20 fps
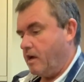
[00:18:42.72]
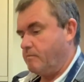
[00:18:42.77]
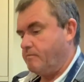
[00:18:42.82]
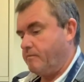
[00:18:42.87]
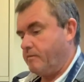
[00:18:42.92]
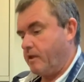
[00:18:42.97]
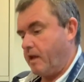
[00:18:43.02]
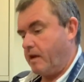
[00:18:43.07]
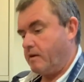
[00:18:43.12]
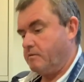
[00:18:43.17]

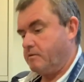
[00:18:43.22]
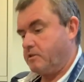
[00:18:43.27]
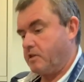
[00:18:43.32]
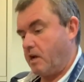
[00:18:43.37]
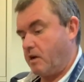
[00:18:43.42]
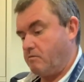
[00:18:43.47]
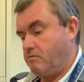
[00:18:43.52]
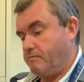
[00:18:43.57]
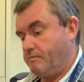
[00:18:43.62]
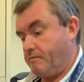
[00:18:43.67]
Yeah,
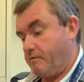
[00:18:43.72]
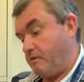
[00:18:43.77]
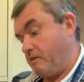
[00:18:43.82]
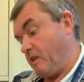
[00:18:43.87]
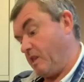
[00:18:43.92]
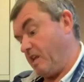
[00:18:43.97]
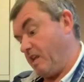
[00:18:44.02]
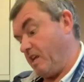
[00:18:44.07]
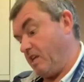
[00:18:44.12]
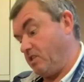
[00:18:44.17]
so
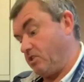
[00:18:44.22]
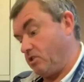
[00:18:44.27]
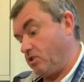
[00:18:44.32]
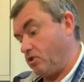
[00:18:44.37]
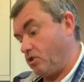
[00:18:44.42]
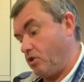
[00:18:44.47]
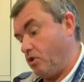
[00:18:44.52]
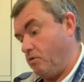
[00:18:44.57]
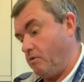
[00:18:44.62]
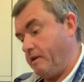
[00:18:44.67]
it's just
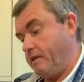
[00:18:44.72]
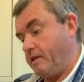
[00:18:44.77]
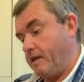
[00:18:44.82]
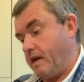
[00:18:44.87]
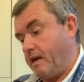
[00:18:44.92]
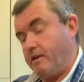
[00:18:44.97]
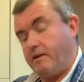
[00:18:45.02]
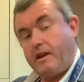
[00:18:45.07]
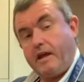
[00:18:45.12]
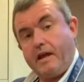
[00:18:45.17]
cooling
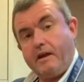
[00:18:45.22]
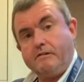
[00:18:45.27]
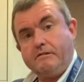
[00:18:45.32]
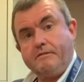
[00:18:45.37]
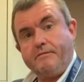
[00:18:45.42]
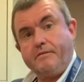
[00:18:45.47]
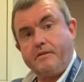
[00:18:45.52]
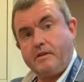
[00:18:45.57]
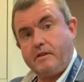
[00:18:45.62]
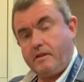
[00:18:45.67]
down now,
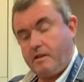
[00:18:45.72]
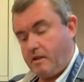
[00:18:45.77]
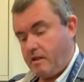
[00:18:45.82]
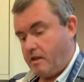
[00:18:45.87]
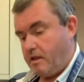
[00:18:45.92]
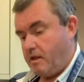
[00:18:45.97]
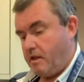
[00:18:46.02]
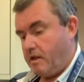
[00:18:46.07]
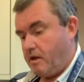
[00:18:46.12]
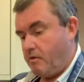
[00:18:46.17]

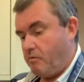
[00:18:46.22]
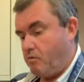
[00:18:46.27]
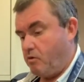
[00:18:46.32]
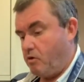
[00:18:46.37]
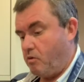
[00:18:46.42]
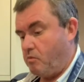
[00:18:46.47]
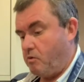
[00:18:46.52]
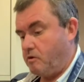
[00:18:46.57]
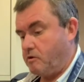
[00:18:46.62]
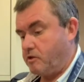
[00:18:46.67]
and what
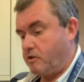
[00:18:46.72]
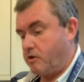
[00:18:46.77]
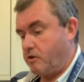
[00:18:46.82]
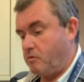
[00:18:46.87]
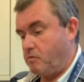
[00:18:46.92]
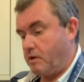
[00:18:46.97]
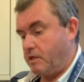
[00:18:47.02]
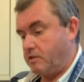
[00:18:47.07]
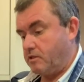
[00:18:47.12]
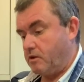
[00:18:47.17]
we'll do
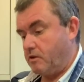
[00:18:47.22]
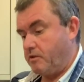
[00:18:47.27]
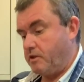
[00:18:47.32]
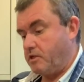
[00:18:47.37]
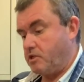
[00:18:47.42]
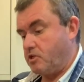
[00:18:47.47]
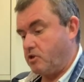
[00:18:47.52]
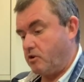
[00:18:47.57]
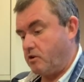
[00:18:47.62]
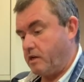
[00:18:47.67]
once all this
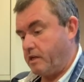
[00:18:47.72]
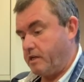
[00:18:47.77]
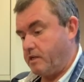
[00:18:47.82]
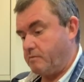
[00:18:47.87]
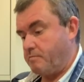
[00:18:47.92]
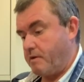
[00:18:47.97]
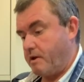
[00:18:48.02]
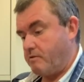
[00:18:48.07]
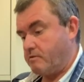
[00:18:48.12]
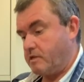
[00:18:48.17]
chocolate is
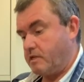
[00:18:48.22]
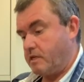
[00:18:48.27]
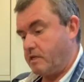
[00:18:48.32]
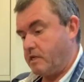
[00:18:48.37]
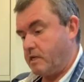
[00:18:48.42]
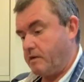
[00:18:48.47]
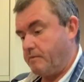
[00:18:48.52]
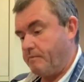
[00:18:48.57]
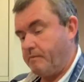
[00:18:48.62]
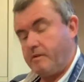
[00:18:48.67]
melted,
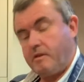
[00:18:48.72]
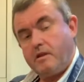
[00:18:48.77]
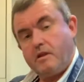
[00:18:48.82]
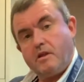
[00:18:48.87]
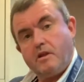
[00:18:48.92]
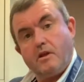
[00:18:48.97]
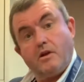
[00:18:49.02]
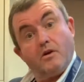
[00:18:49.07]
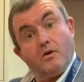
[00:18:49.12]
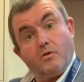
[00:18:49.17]

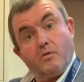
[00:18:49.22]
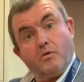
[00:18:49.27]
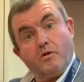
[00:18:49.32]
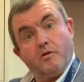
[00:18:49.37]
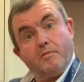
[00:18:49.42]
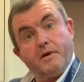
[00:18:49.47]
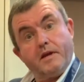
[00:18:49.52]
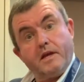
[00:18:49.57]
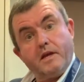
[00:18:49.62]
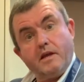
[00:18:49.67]
we'll
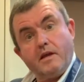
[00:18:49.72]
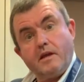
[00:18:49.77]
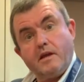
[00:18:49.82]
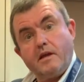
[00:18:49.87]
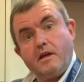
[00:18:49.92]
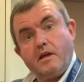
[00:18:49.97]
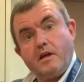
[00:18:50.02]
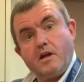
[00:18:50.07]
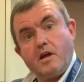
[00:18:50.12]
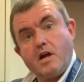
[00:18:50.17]
be
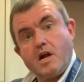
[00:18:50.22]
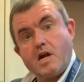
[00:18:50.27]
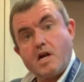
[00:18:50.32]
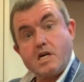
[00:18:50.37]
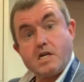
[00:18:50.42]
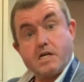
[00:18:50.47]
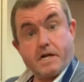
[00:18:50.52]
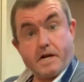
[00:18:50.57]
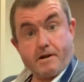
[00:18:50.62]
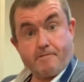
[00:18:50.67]

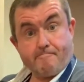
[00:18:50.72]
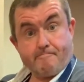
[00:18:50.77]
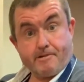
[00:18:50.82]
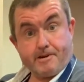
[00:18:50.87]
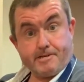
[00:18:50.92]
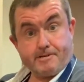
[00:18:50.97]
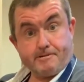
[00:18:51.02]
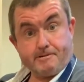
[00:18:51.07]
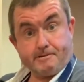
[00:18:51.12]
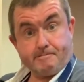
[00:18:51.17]

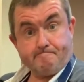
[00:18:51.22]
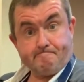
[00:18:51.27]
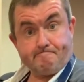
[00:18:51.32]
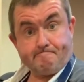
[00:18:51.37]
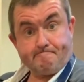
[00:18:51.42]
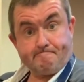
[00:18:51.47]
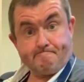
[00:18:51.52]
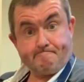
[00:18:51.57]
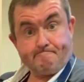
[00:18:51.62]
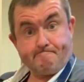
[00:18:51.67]
decorating.
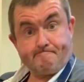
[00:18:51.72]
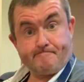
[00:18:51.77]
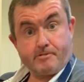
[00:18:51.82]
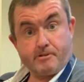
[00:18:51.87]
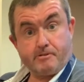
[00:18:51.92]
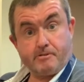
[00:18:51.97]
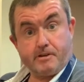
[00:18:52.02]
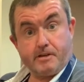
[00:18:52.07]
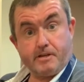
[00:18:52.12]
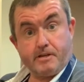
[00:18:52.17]

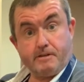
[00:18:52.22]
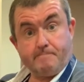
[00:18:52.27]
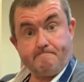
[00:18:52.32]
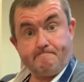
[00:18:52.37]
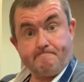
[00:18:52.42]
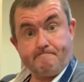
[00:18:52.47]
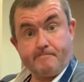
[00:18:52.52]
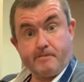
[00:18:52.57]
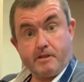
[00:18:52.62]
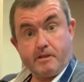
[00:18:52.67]
Okay,
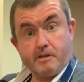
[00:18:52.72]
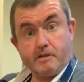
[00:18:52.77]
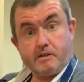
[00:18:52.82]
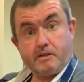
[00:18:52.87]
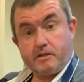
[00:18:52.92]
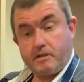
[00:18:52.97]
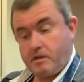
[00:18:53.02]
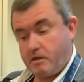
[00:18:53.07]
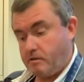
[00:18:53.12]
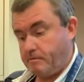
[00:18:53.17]

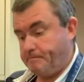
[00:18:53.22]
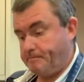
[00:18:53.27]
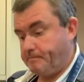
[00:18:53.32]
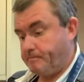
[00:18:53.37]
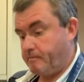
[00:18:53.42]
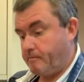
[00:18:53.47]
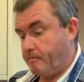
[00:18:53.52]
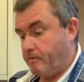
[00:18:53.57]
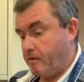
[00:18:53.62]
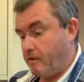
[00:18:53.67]
so
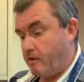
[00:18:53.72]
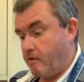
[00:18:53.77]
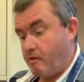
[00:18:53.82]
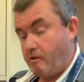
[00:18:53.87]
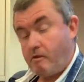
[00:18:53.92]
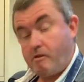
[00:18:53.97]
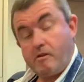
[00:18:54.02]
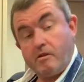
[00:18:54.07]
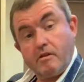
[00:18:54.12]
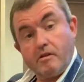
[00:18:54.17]

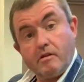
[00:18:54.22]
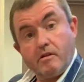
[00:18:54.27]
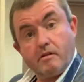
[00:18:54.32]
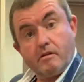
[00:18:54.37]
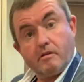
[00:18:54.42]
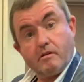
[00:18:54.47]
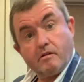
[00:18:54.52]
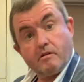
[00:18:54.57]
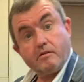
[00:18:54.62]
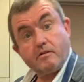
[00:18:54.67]

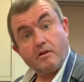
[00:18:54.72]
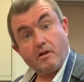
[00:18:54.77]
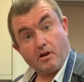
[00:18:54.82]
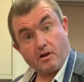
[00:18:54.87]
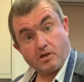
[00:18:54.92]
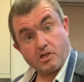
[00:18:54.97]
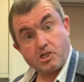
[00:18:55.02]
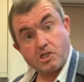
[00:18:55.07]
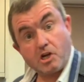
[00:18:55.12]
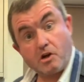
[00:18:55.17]
I'll
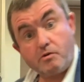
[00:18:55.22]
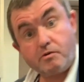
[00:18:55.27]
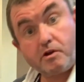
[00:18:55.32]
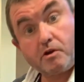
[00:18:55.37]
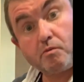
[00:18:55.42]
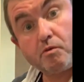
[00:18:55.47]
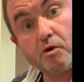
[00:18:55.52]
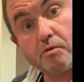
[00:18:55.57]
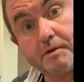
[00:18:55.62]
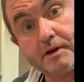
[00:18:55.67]
show you
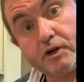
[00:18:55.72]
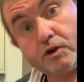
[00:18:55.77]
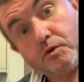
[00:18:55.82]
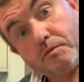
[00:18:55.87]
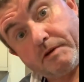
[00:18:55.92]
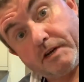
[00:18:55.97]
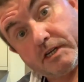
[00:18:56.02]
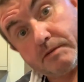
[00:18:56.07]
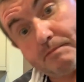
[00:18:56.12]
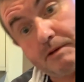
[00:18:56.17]
what we do when
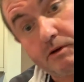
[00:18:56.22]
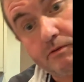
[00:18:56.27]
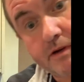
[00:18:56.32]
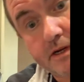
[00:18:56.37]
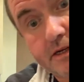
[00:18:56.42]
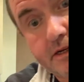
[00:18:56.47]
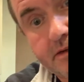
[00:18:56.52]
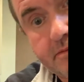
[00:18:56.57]
it's melted.